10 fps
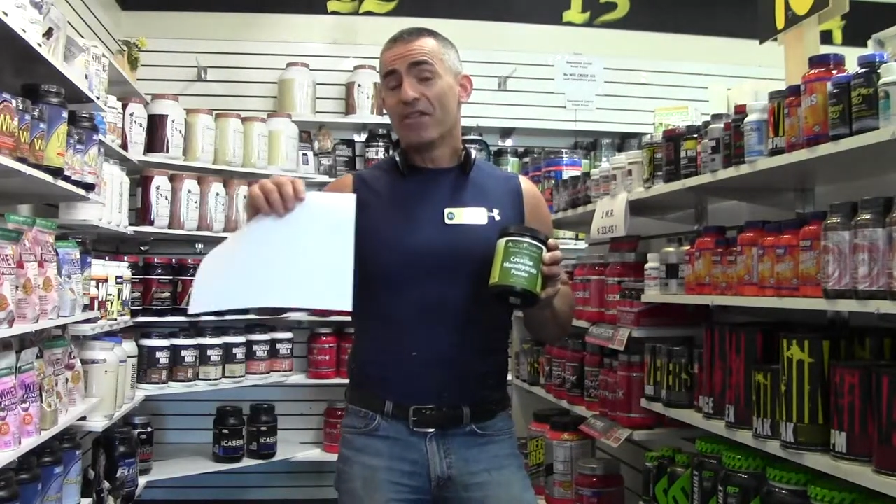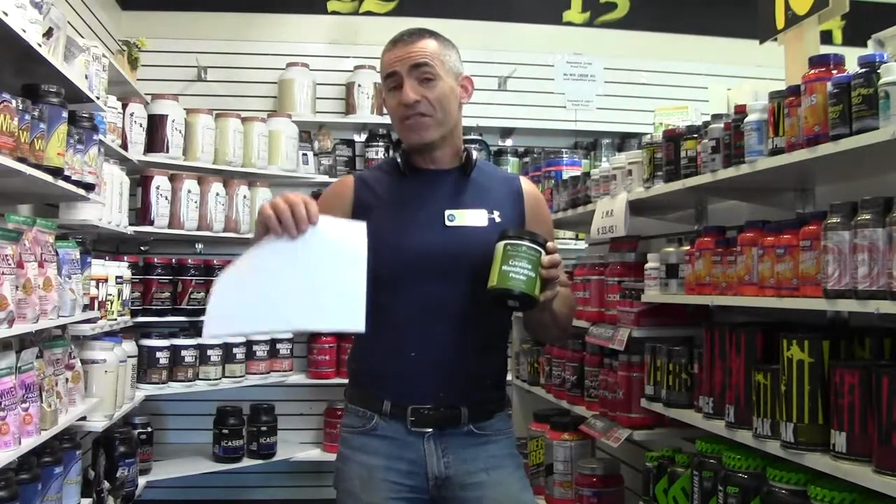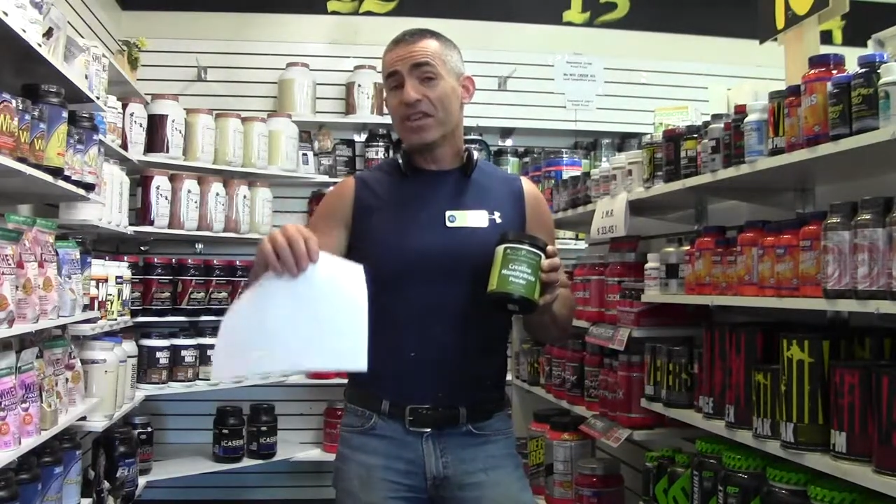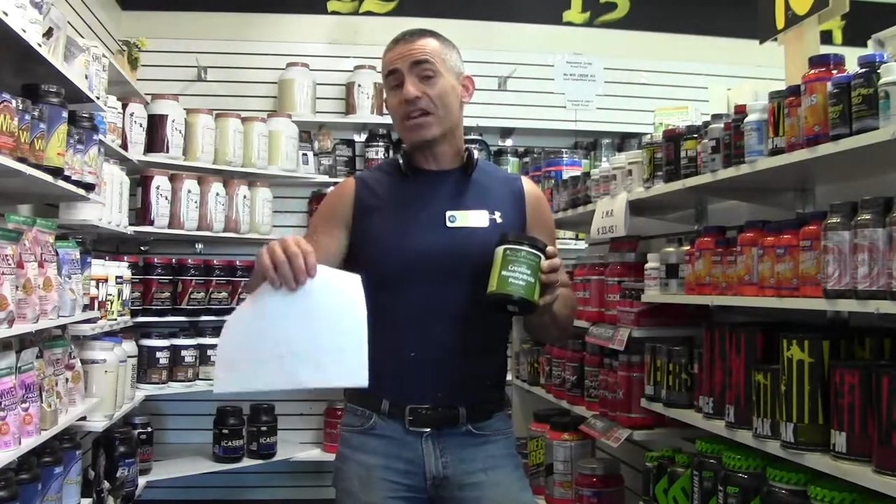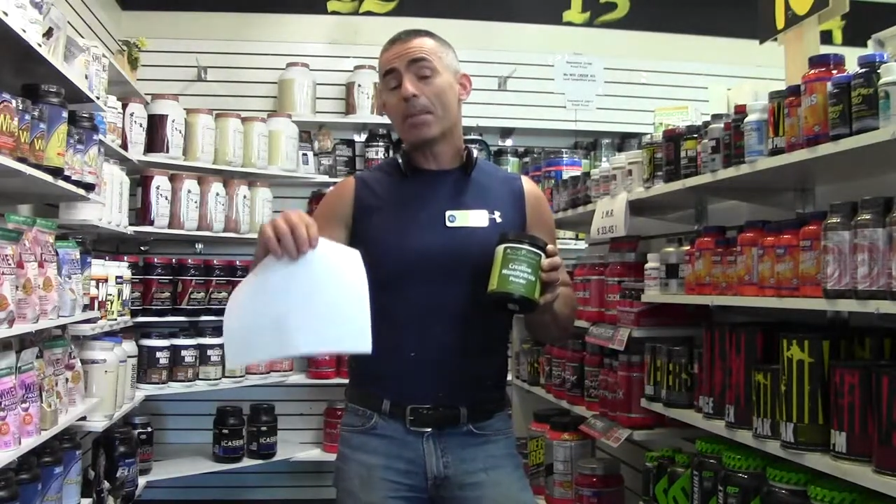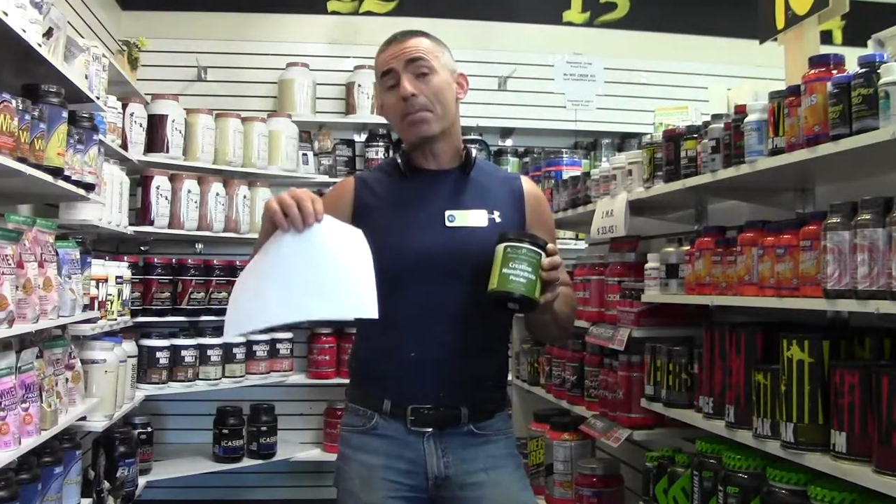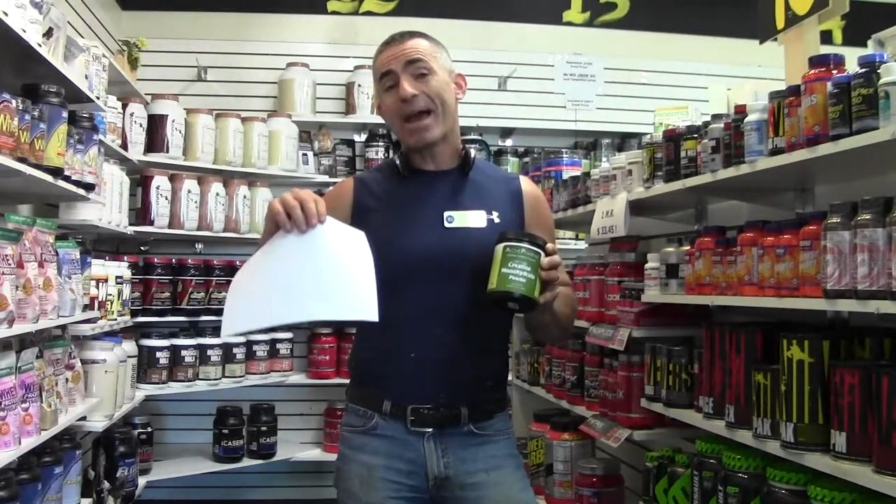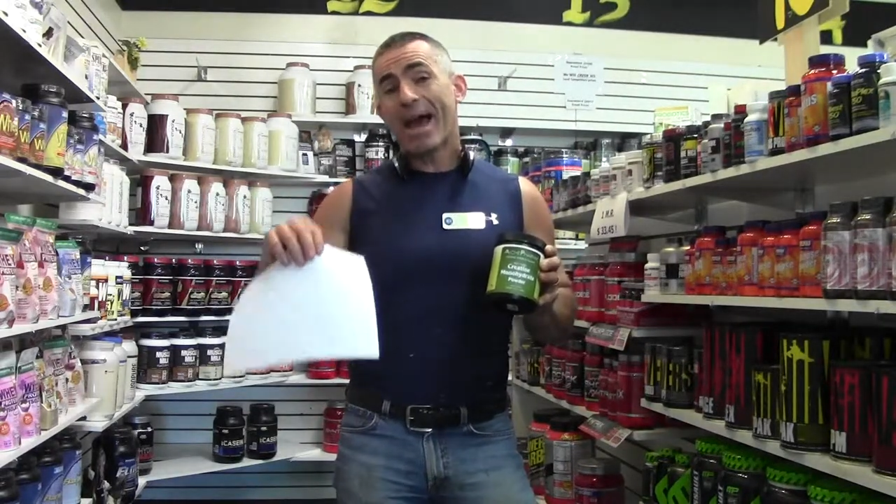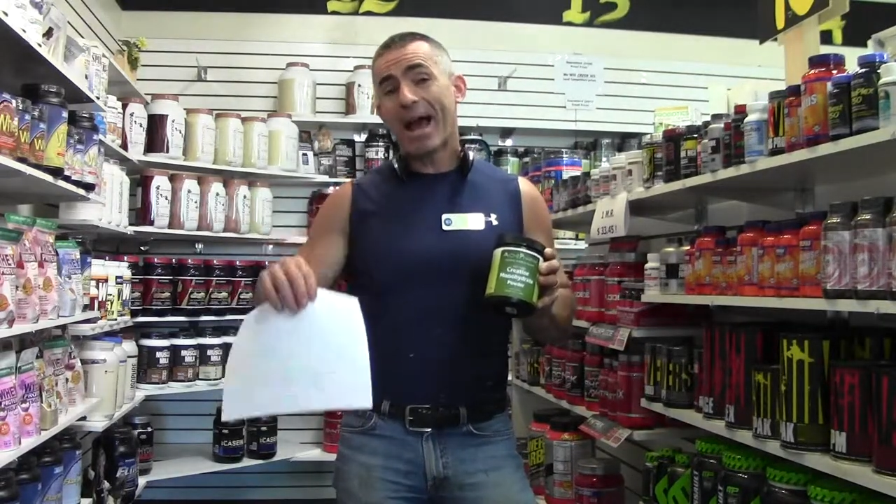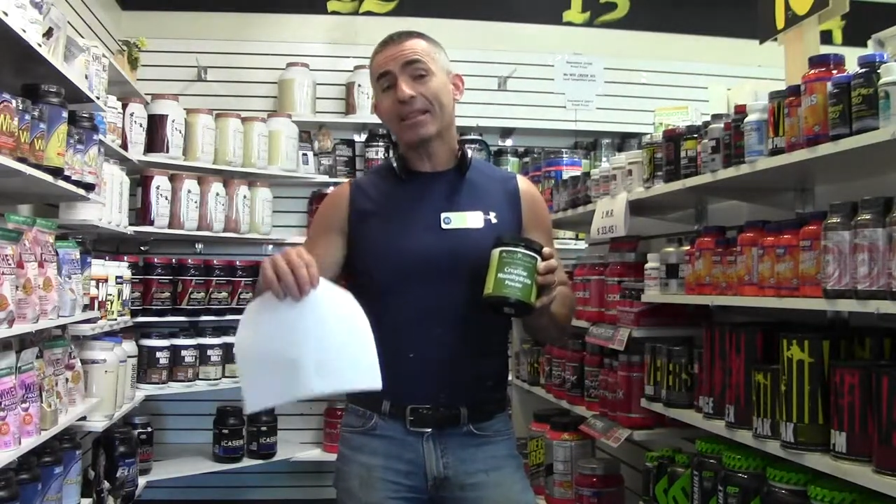via a
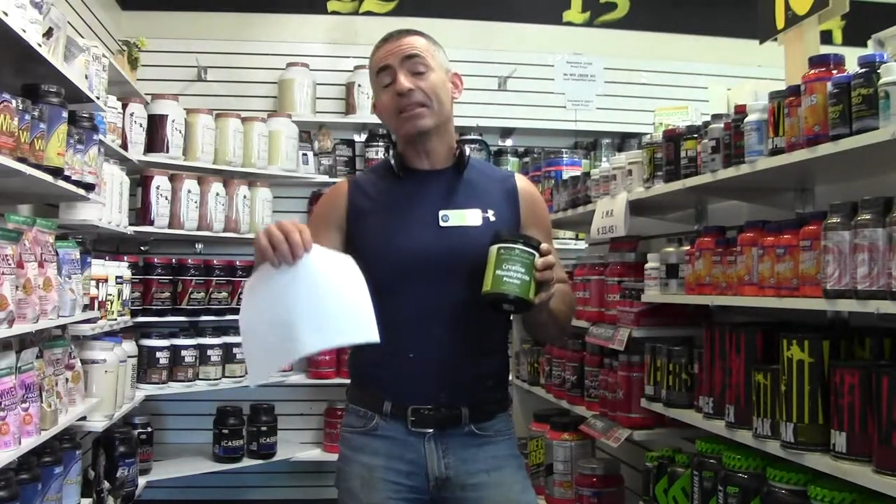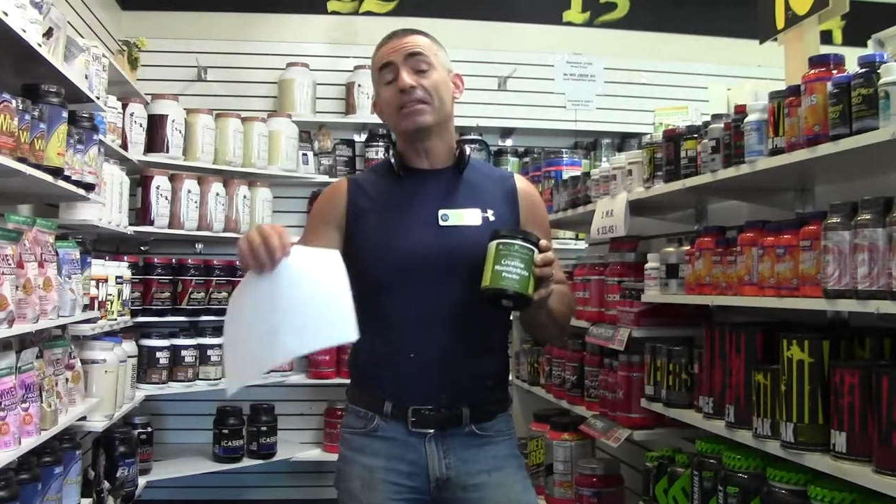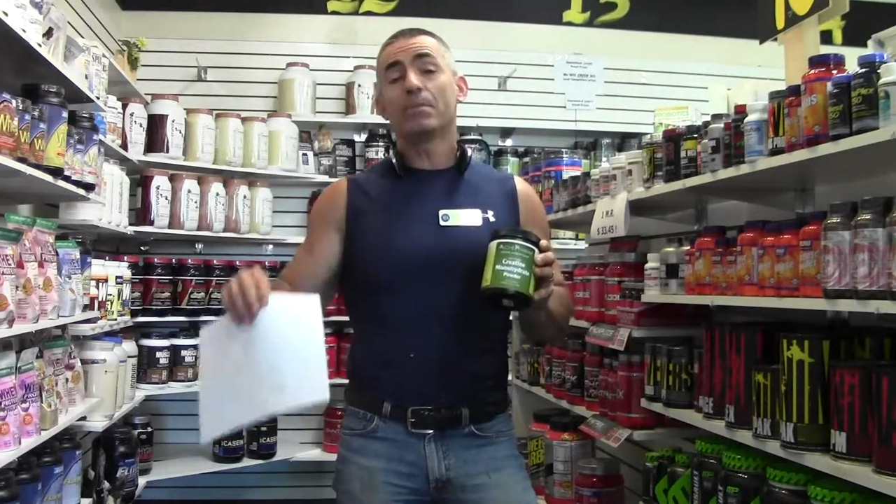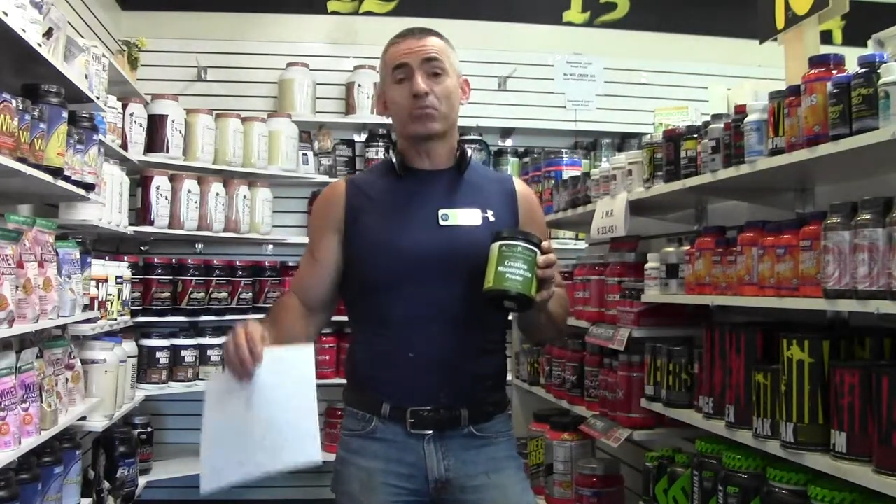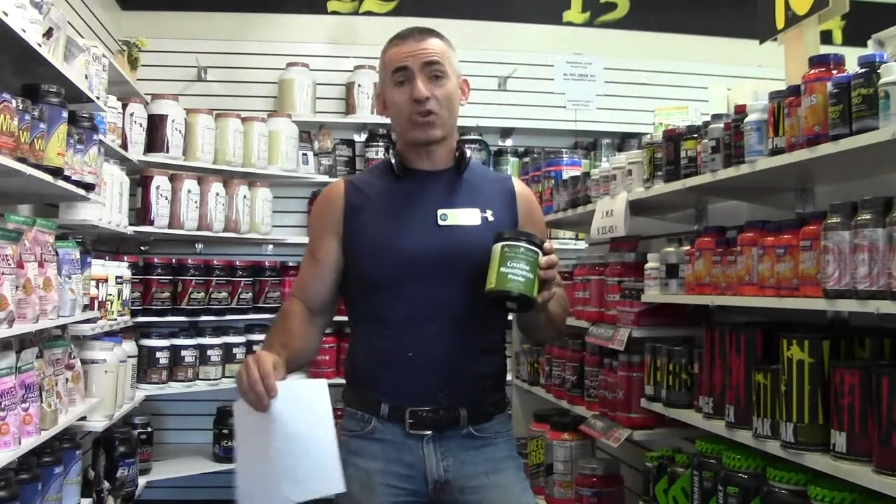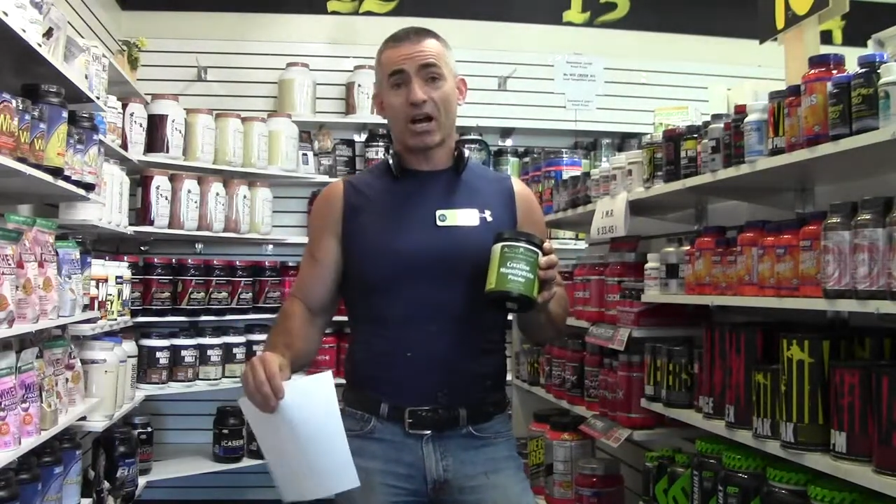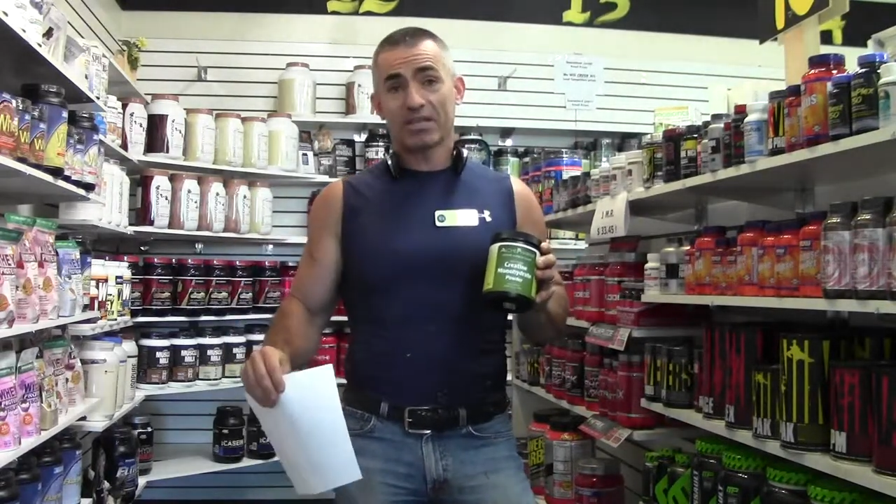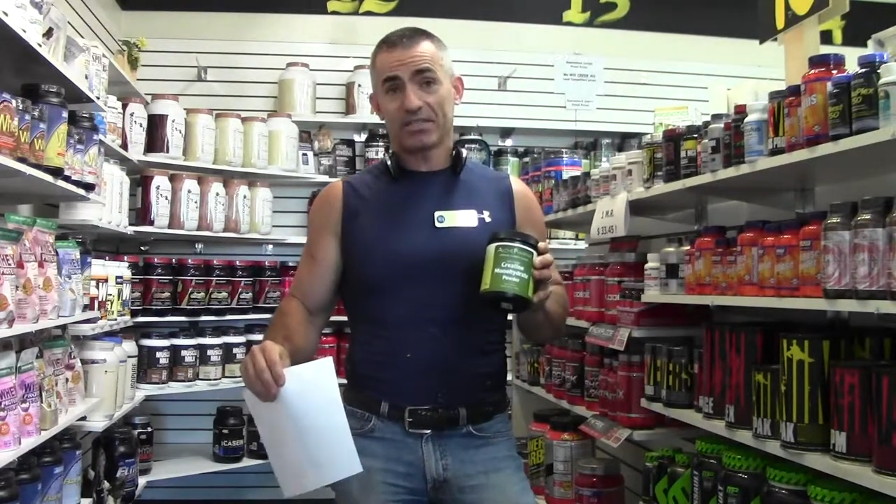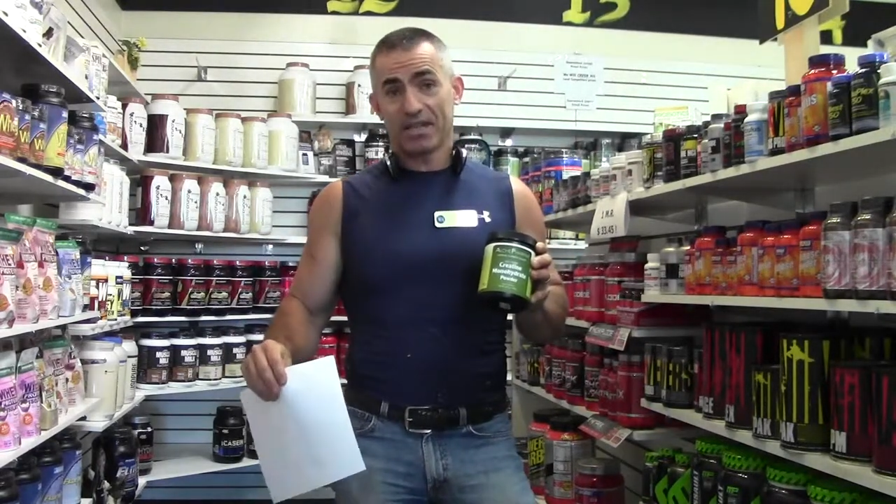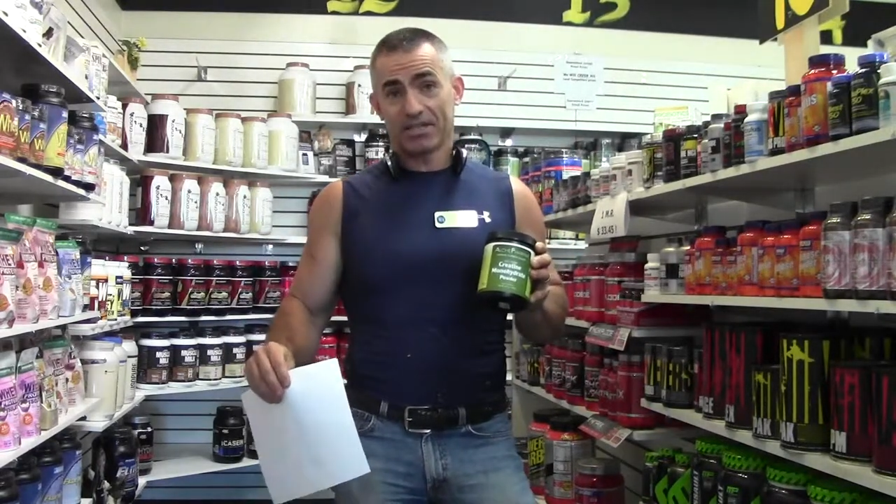patented
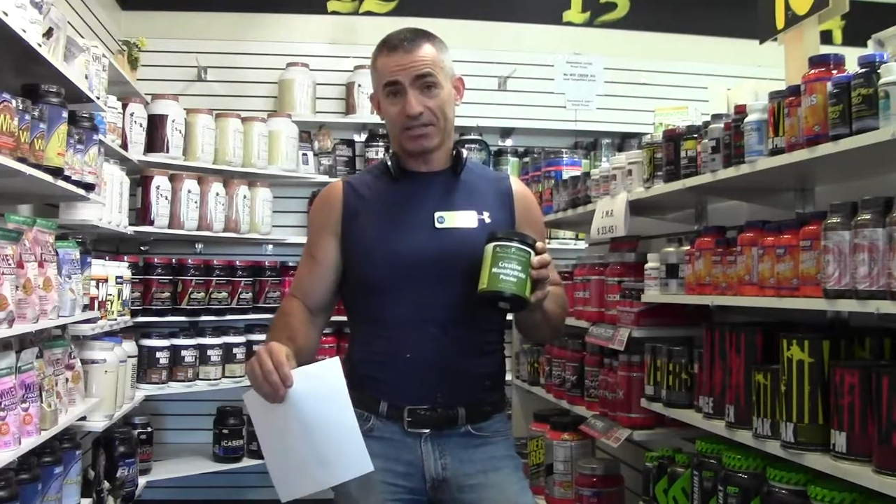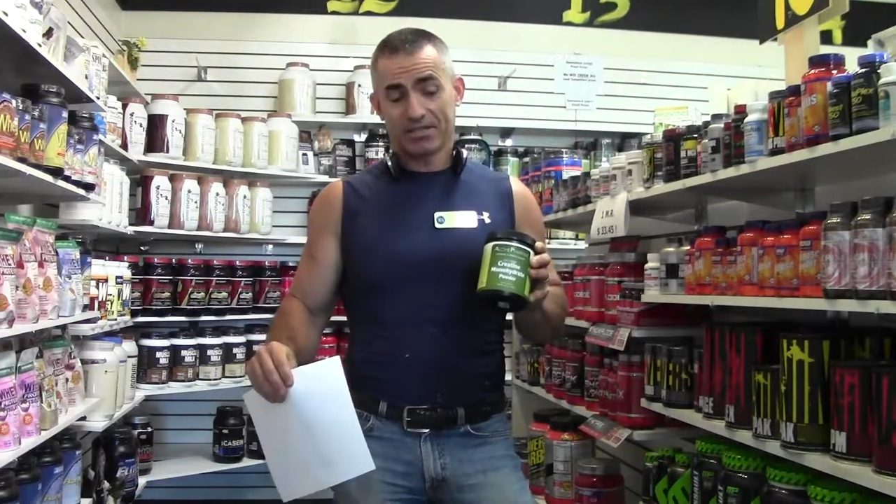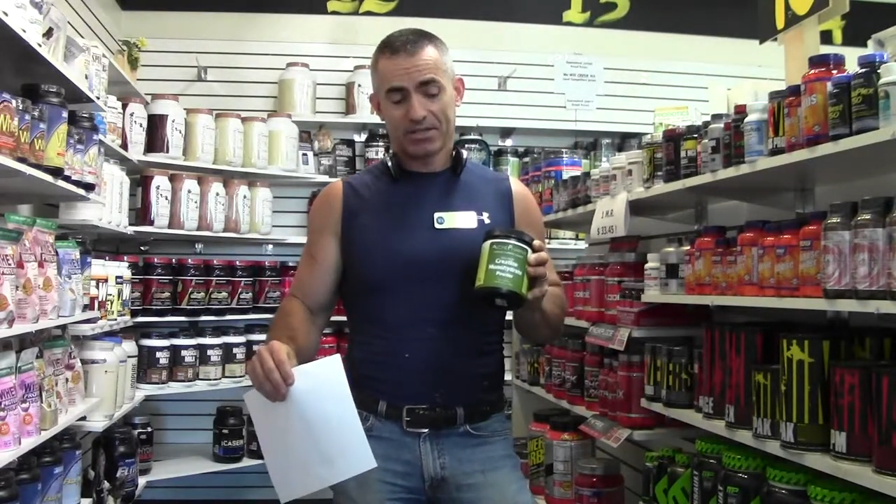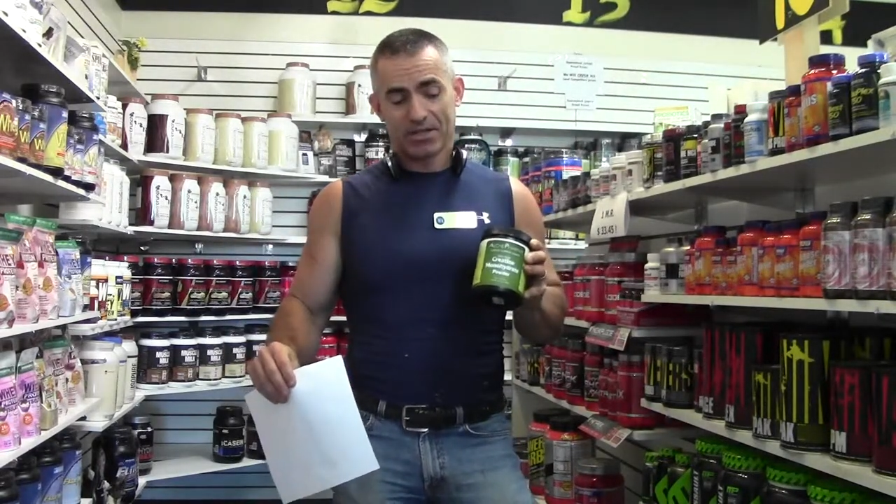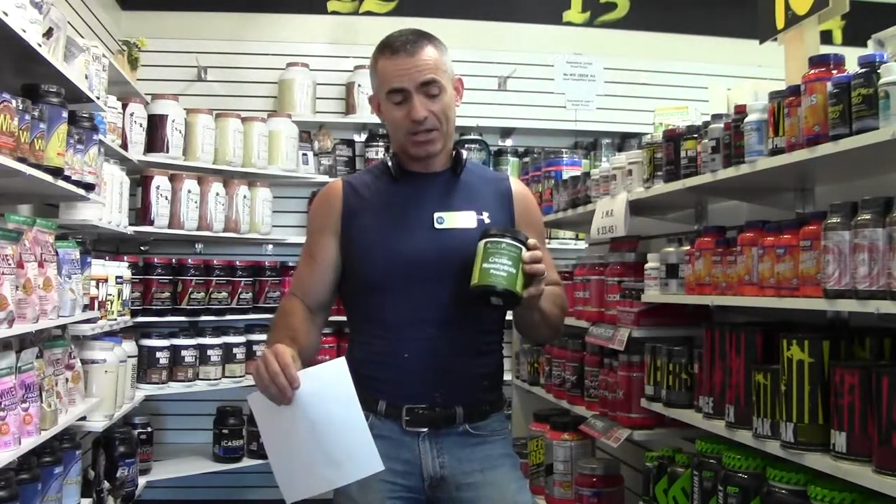process,